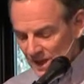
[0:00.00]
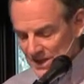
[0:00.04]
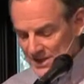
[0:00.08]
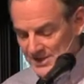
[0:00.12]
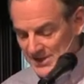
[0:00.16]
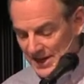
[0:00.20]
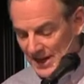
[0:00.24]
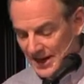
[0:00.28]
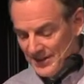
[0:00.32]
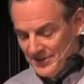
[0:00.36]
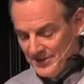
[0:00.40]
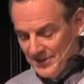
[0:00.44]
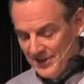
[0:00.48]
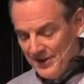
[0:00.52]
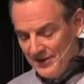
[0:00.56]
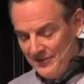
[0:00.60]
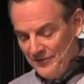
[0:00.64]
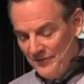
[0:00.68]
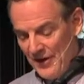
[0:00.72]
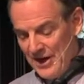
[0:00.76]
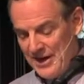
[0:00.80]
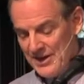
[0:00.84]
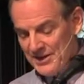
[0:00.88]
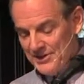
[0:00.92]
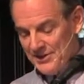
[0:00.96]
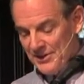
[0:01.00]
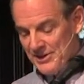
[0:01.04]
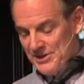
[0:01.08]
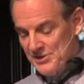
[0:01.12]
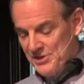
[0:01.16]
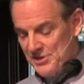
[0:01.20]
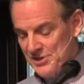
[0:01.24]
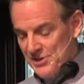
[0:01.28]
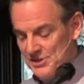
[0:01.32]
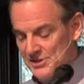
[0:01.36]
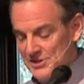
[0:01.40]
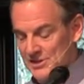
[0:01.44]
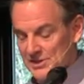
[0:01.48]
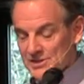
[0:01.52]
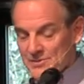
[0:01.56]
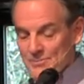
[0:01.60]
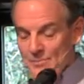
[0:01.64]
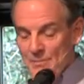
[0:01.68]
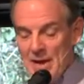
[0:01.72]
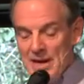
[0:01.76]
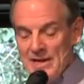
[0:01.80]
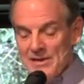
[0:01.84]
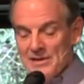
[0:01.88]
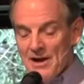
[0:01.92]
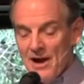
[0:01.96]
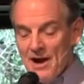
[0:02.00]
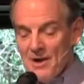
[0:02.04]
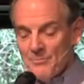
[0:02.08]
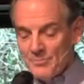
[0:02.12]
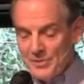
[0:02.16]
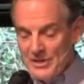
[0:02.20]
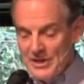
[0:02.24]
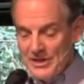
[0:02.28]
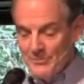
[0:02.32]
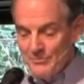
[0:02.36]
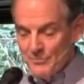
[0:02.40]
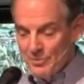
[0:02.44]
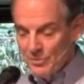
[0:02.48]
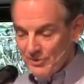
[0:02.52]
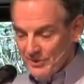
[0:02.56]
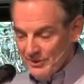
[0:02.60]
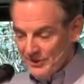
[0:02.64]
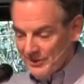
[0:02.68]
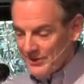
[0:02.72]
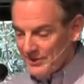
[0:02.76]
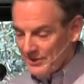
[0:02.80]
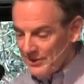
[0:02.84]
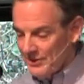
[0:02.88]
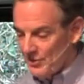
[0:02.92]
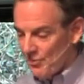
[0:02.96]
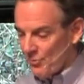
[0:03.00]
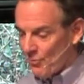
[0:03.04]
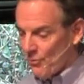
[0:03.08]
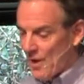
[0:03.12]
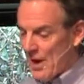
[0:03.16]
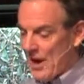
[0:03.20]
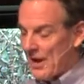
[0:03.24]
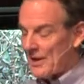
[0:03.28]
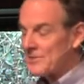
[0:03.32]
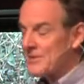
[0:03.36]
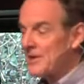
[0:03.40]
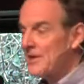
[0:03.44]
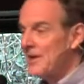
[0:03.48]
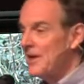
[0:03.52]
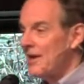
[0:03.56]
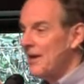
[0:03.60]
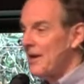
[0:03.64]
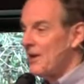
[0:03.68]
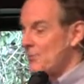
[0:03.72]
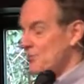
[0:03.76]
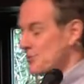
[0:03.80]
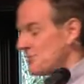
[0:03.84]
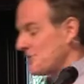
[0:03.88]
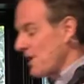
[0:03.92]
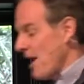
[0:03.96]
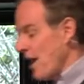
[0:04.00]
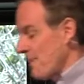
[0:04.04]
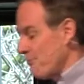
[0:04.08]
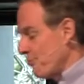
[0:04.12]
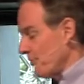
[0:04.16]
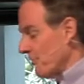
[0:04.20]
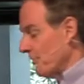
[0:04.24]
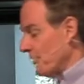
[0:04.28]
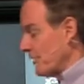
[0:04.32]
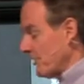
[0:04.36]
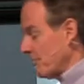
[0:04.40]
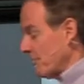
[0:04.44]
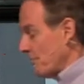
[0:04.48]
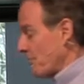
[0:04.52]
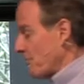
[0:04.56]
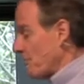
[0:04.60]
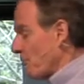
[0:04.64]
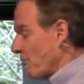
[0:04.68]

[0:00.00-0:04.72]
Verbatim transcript: Second thing, faith in Jesus may not be politically correct. It was not politically